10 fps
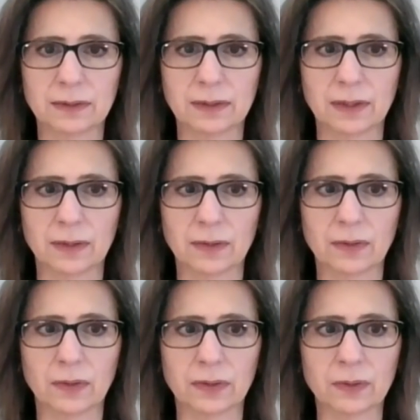
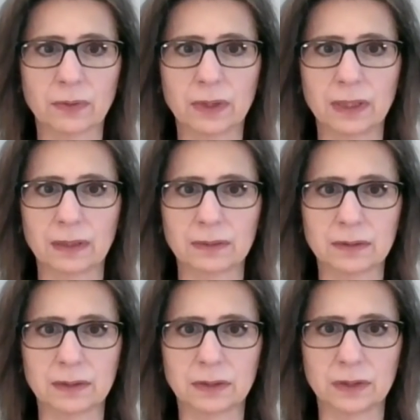or creating a
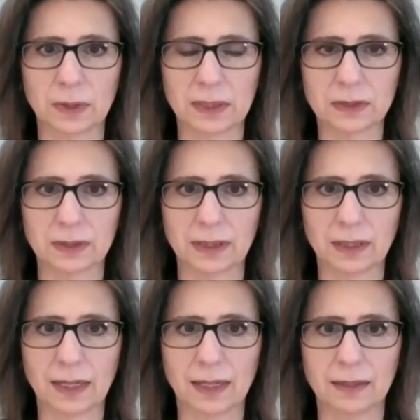situation
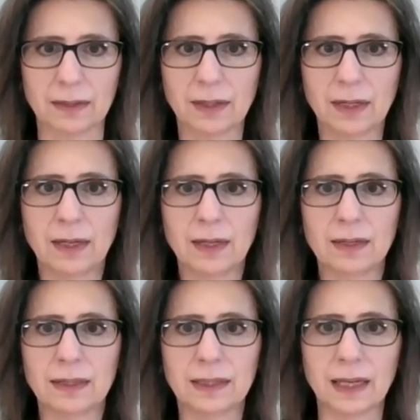and
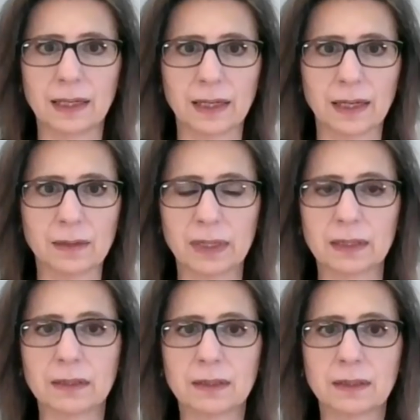that I
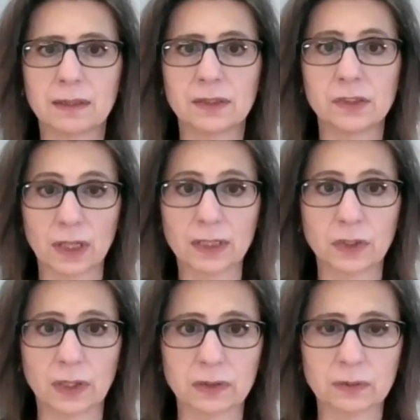might judge
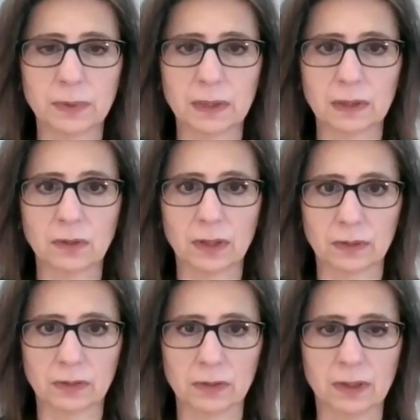as being
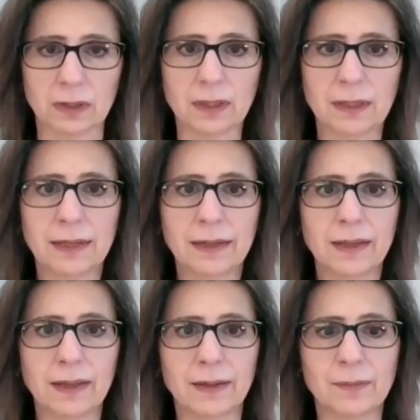not good.
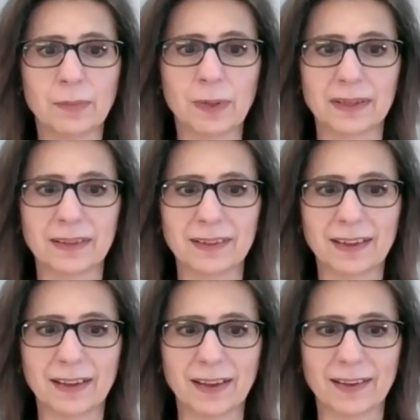But
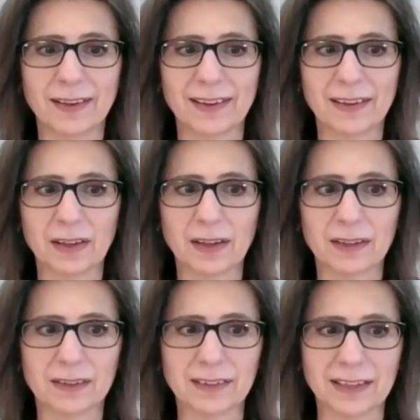
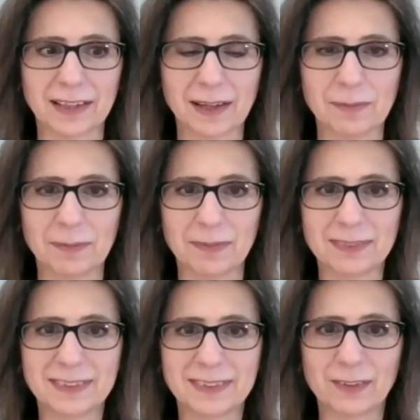like I'm
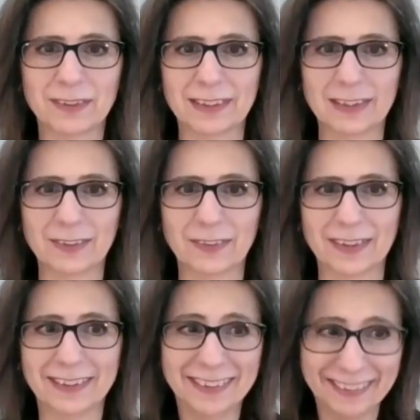secretly
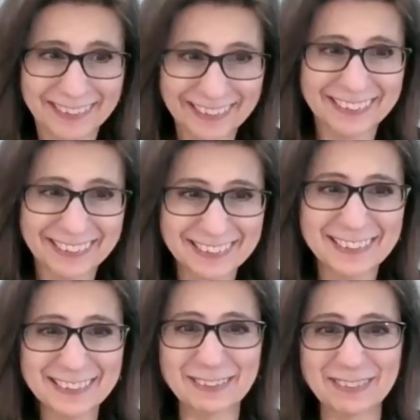going, this
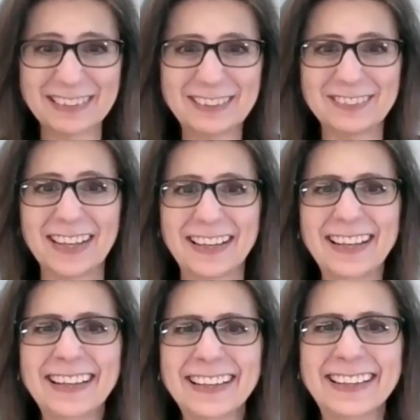is so much fun.
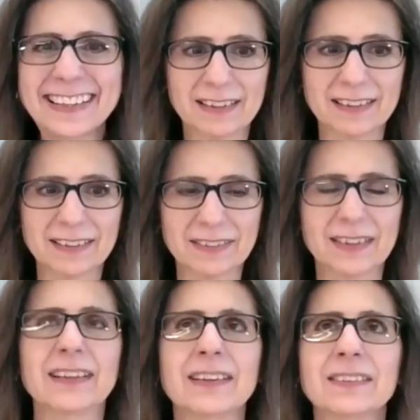
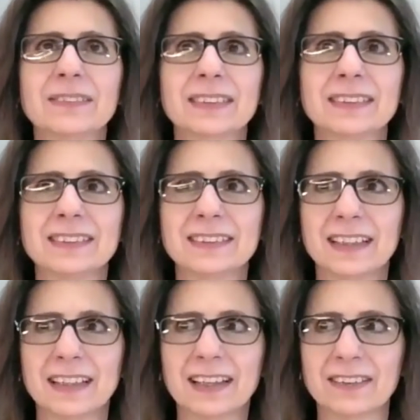What to
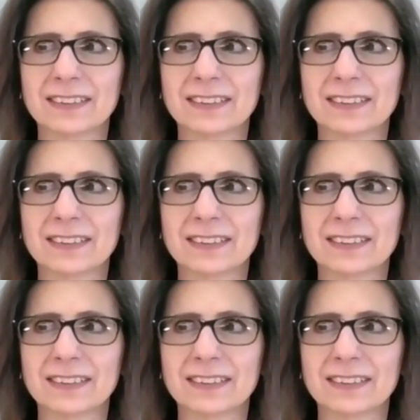say? How to